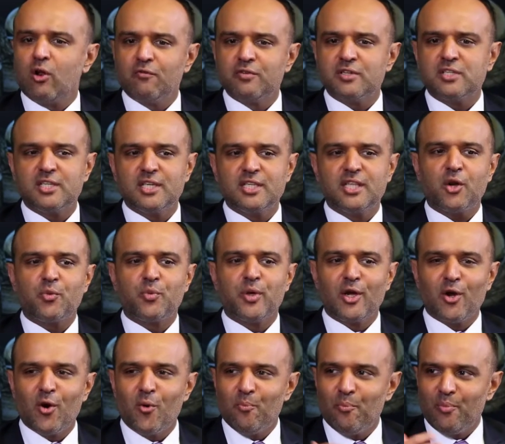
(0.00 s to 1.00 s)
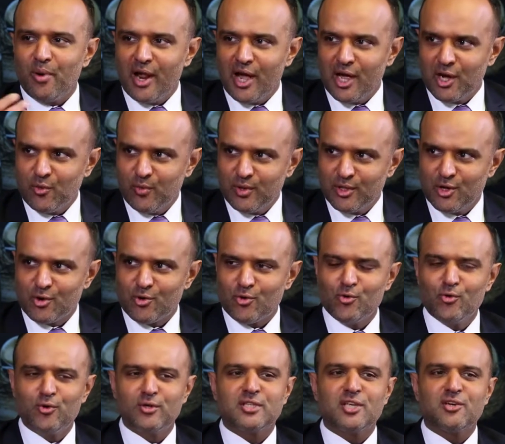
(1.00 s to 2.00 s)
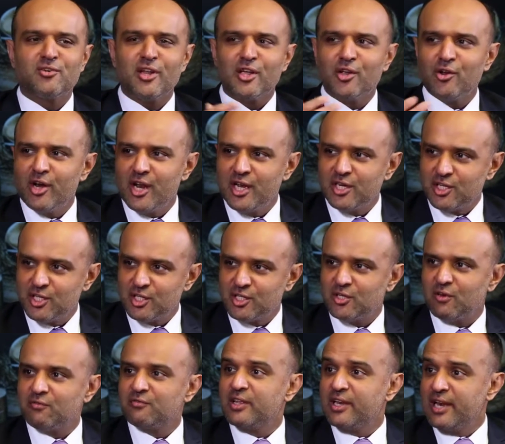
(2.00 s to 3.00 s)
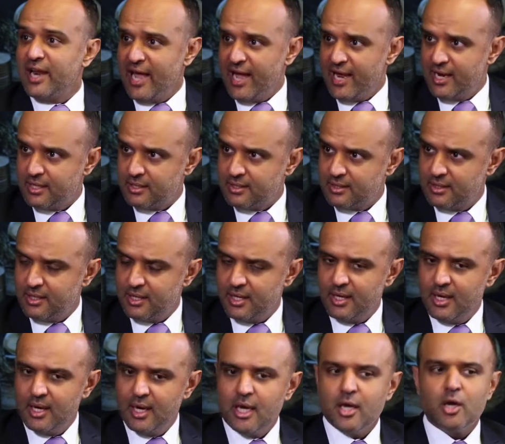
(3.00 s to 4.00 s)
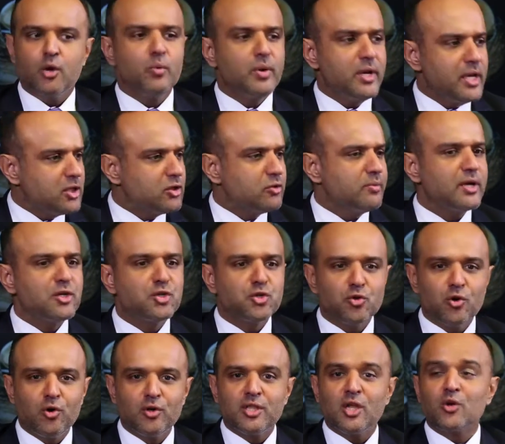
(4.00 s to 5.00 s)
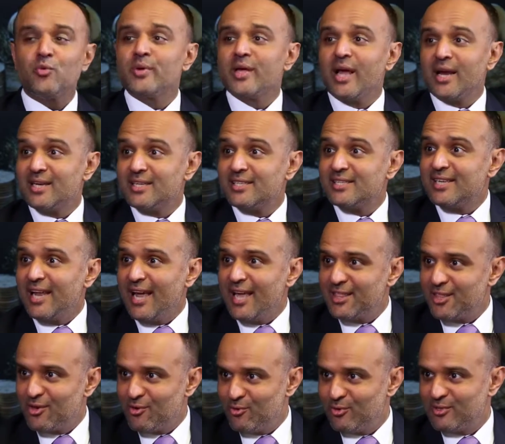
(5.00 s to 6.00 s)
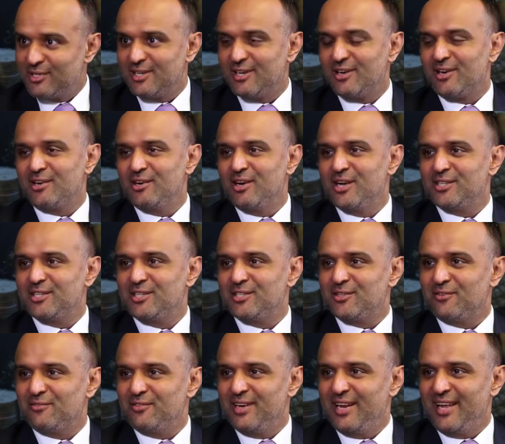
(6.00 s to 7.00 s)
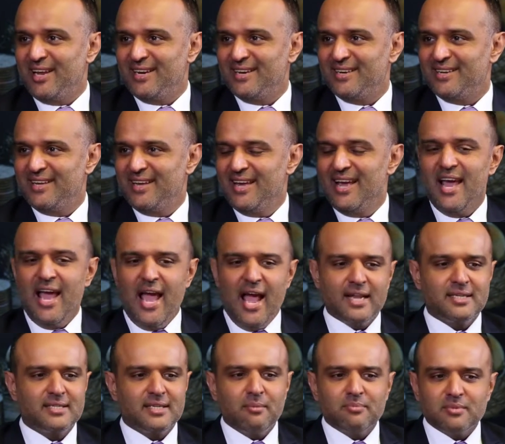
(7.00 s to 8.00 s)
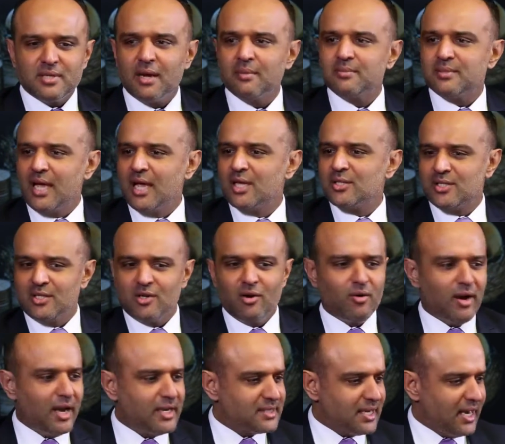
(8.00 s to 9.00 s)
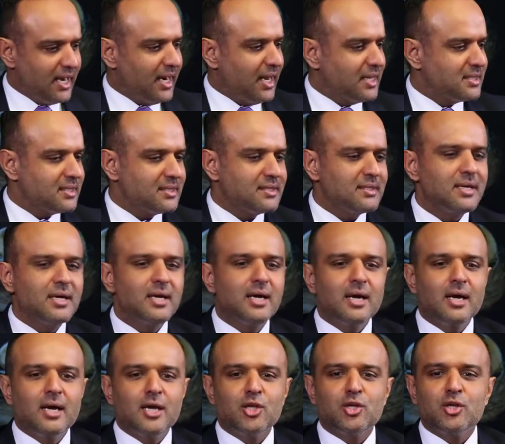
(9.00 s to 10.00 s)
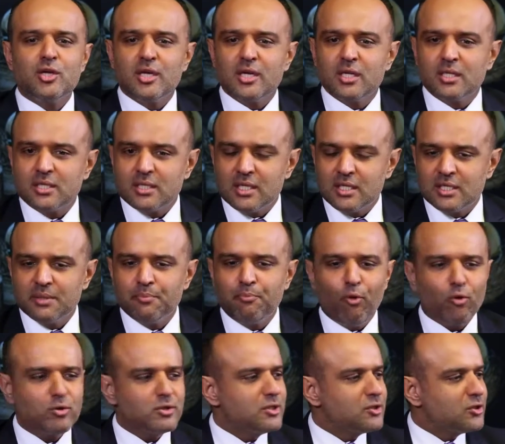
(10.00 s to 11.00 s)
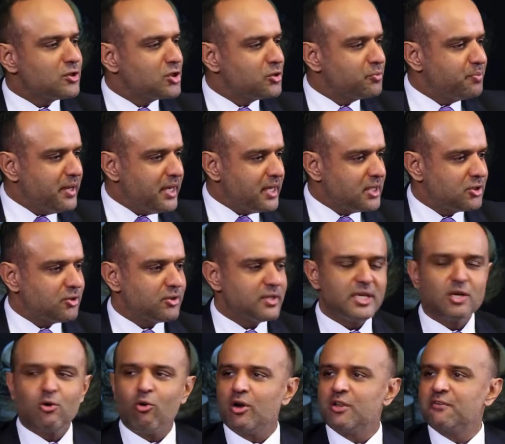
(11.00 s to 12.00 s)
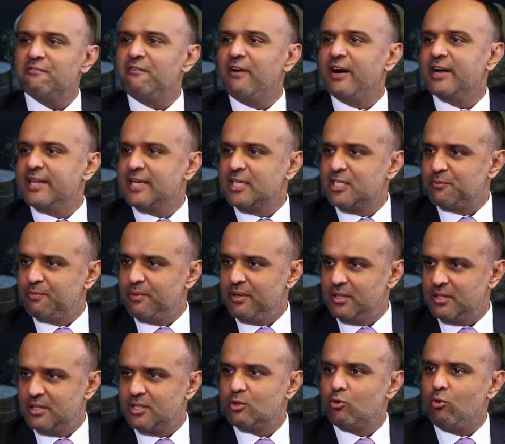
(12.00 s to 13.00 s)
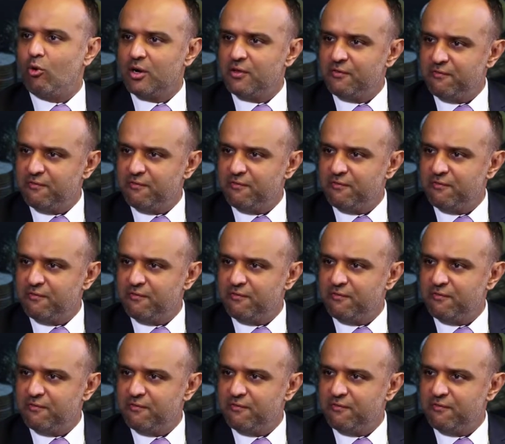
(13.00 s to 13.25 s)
that obviously that we're complying with the rules and regulations of the land, we need to make sure that we understand the rules and regulations of the land. And sometimes, as you know, as highlighted, it's important to speak to the qualified experts,